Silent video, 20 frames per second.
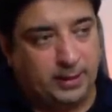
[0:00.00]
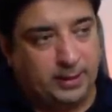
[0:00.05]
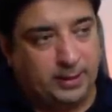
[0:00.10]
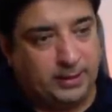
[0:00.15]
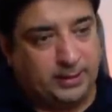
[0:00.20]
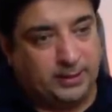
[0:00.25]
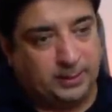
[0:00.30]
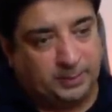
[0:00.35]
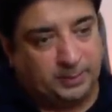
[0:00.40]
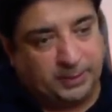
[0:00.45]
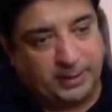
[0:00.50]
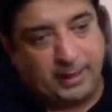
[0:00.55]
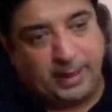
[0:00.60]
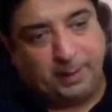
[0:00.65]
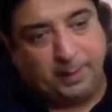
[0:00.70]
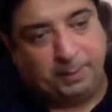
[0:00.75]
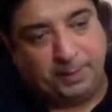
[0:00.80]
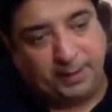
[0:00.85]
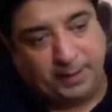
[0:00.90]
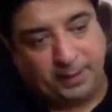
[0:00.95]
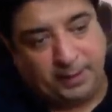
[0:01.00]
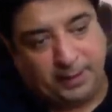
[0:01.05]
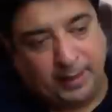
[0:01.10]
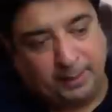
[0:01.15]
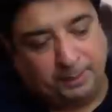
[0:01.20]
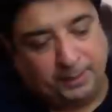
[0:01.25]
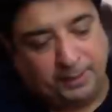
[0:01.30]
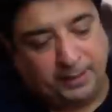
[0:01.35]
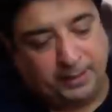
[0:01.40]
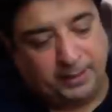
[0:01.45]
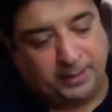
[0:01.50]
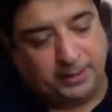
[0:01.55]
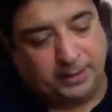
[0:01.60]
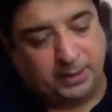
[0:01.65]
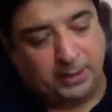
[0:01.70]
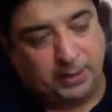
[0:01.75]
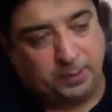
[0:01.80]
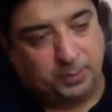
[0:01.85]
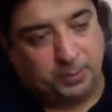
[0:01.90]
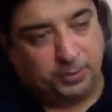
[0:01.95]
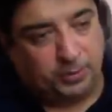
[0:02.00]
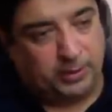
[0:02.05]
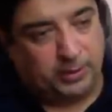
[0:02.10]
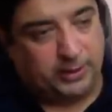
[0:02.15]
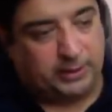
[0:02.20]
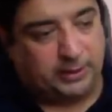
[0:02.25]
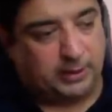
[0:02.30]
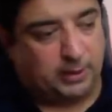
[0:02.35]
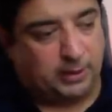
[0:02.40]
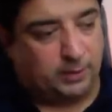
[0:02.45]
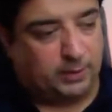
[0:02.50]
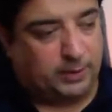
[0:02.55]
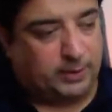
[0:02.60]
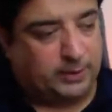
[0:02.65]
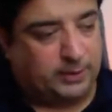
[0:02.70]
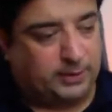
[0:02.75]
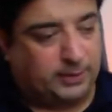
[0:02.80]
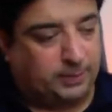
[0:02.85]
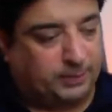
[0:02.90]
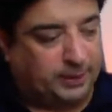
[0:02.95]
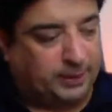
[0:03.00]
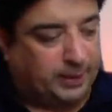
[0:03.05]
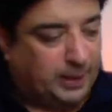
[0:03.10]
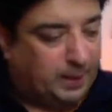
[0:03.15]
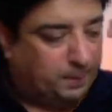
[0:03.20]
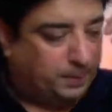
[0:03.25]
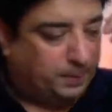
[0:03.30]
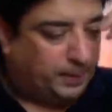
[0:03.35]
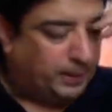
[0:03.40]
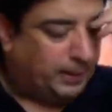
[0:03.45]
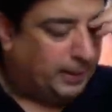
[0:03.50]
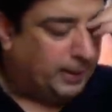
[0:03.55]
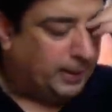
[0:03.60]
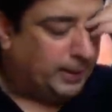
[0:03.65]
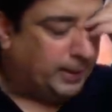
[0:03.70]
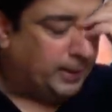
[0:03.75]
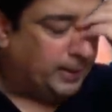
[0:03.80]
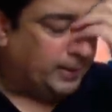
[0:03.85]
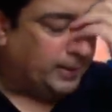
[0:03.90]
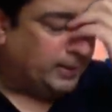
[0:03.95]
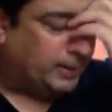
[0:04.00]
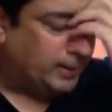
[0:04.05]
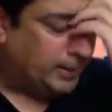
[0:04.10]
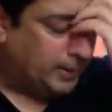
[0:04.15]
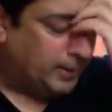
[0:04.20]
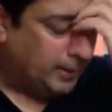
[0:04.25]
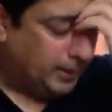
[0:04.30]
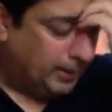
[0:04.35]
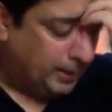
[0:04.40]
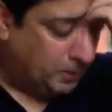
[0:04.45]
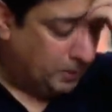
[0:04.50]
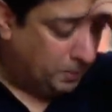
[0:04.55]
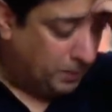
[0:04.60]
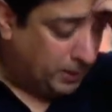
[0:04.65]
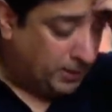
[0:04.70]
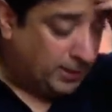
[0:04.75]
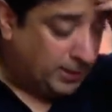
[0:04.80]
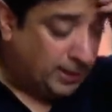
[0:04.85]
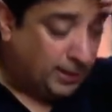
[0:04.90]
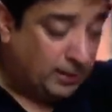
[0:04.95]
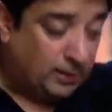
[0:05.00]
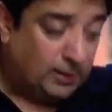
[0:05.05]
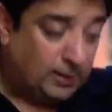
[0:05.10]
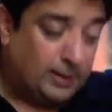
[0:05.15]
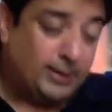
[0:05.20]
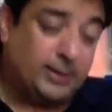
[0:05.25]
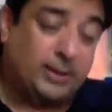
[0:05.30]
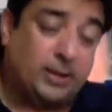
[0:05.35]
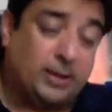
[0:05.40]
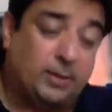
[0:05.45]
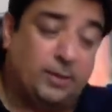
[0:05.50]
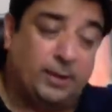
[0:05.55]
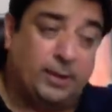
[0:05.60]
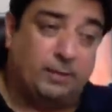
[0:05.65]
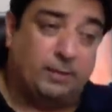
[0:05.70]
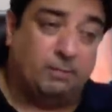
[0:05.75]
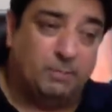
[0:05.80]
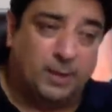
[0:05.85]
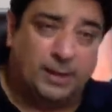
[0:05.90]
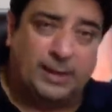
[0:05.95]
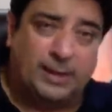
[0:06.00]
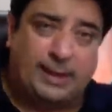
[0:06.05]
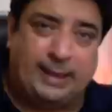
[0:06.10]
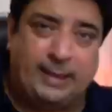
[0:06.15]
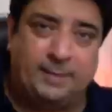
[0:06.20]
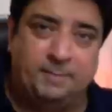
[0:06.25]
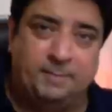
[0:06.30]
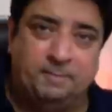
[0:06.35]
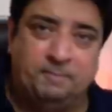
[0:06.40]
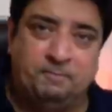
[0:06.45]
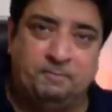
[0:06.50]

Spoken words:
Something happening in Singapore. Let's cover it. Something happening in Brazil. Let's cover it. Money.